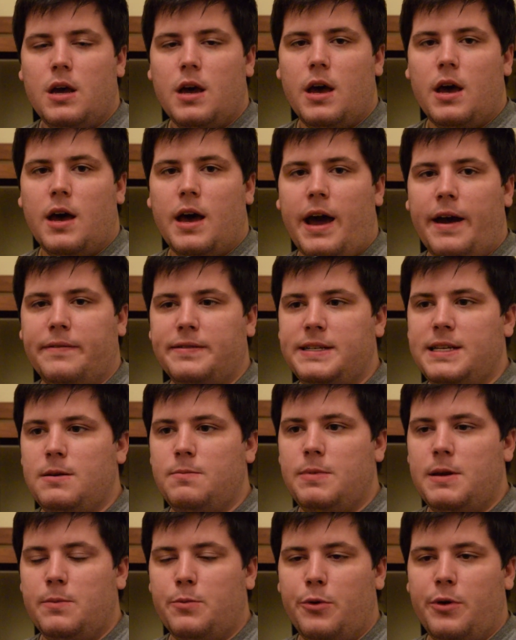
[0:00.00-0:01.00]
I've
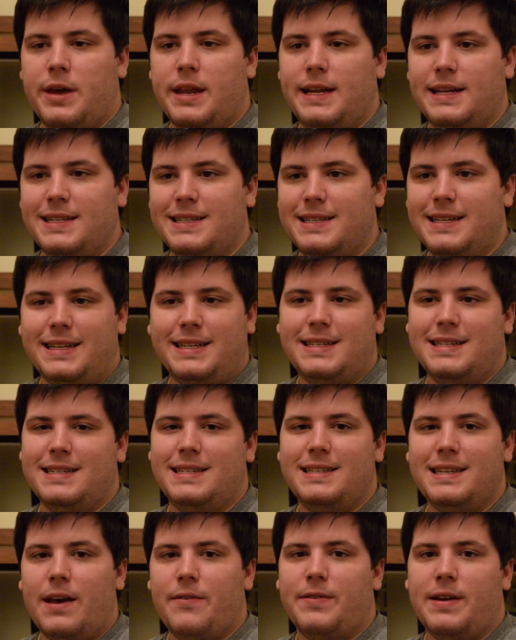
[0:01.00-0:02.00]
seen people getting 6 to
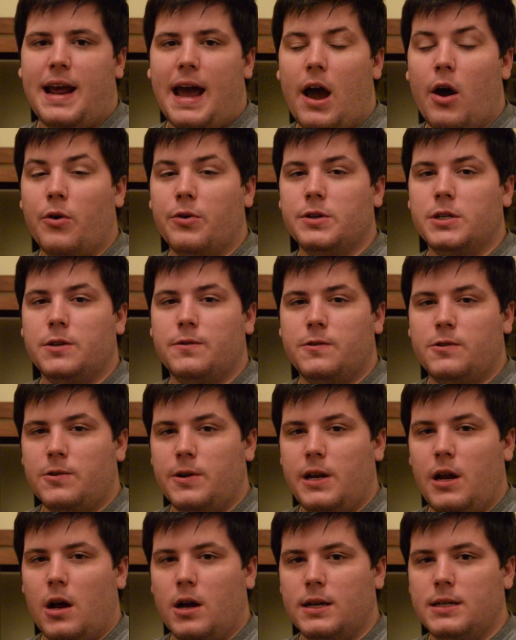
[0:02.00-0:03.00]
7 hours of
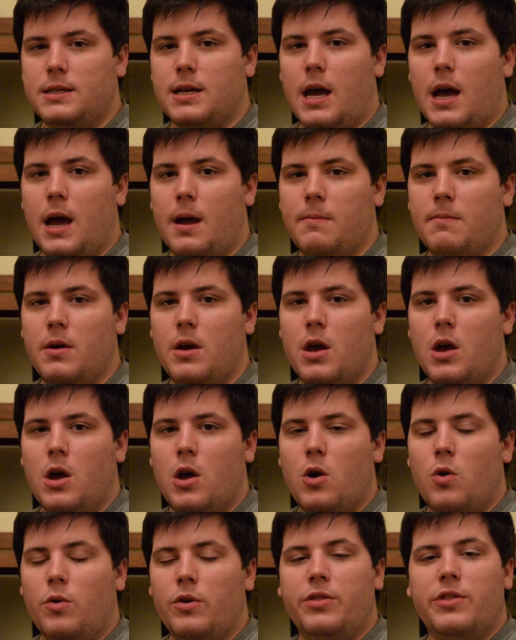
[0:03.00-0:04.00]
screen on time
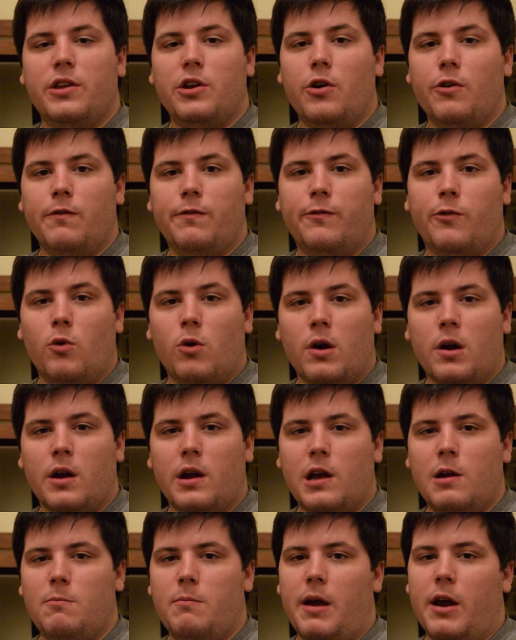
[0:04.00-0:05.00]
with the Note
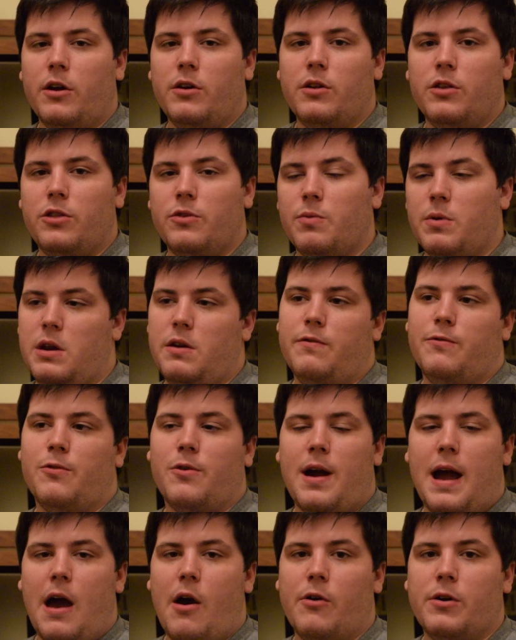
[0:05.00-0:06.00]
4 compared to 3 to
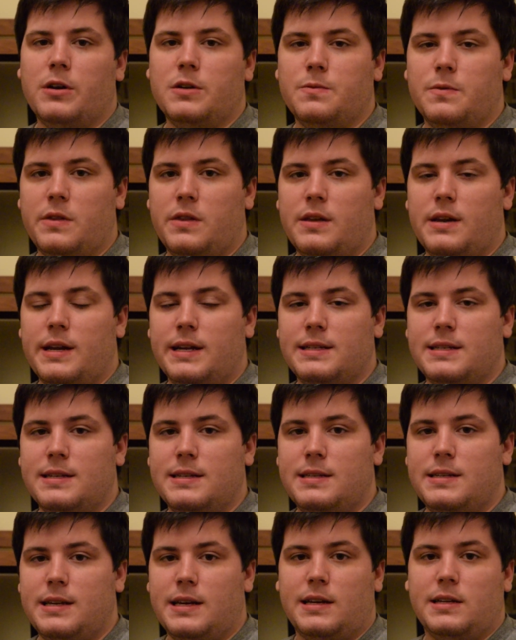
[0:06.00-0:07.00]
4 hours with the
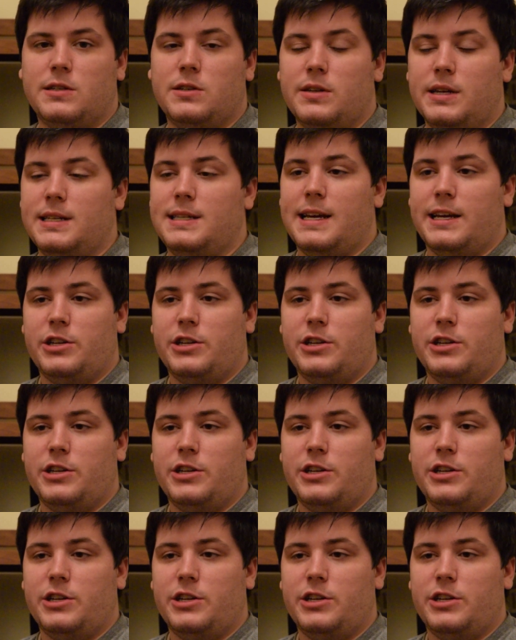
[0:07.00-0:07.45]
Nexus 6. So that's